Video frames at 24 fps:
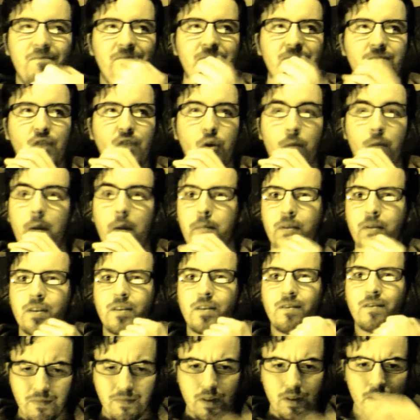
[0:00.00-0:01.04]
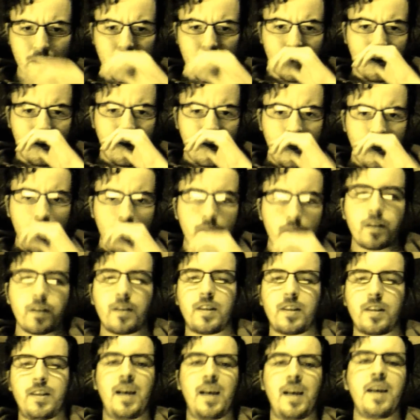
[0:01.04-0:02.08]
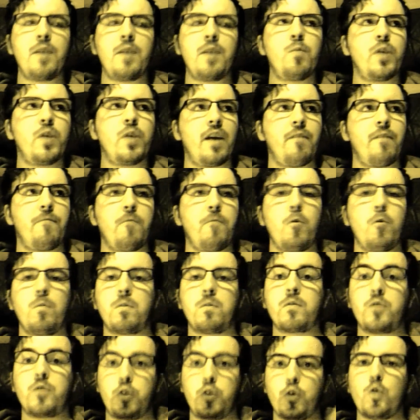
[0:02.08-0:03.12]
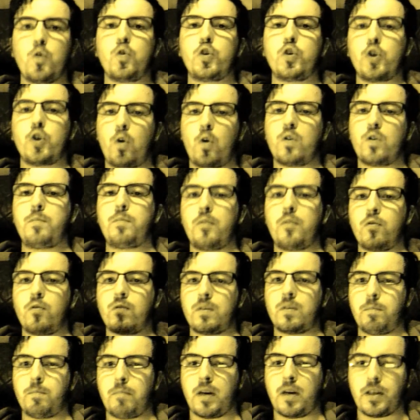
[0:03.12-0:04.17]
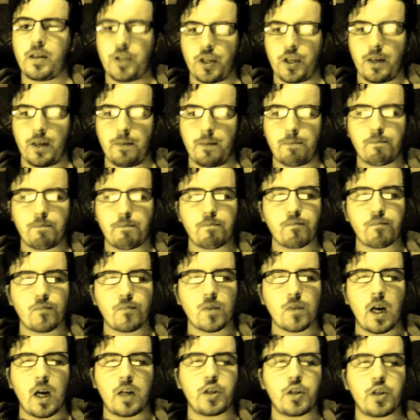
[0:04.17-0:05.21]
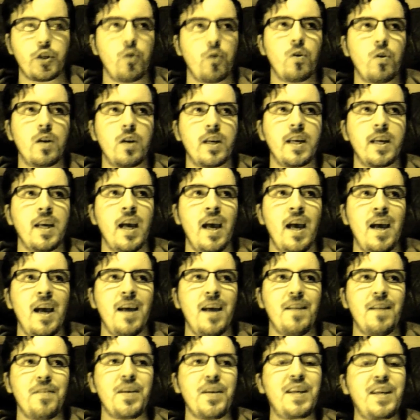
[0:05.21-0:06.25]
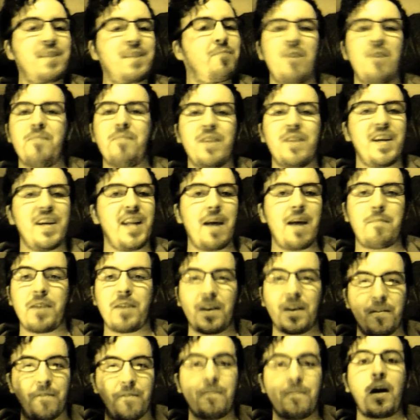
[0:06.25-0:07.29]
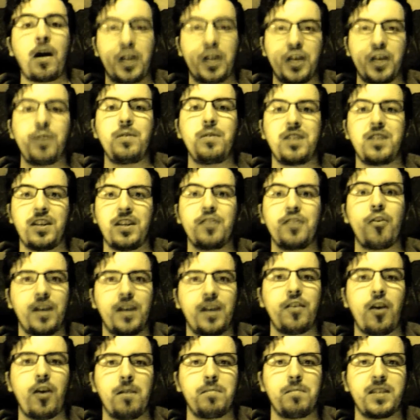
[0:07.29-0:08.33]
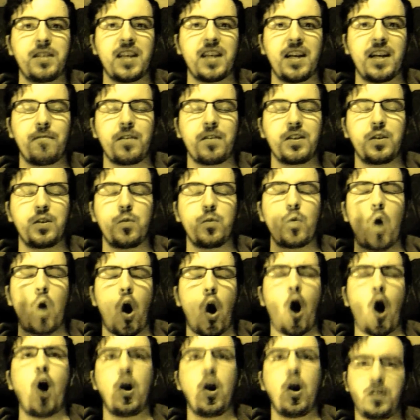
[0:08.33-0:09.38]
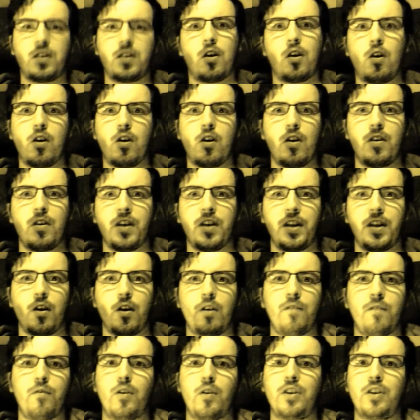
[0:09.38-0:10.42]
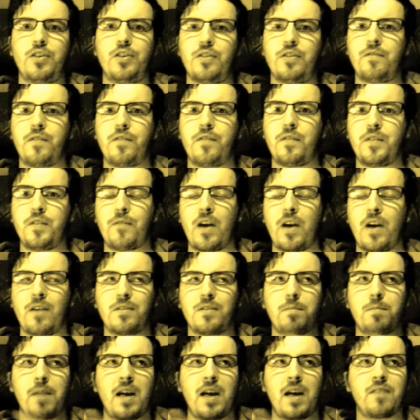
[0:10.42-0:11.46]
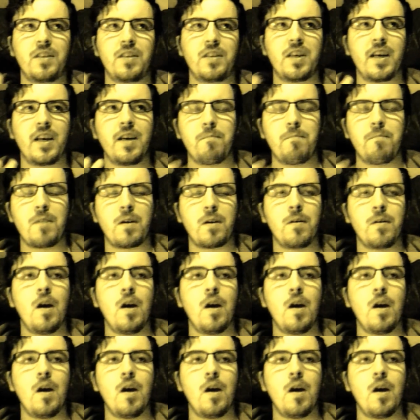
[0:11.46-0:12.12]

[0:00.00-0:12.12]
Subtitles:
I remembered. So today we get informed of George Osborne's budget, and surely this won't be an epic fuck you to 99% of us who aren't earning over £150,000 a year. No,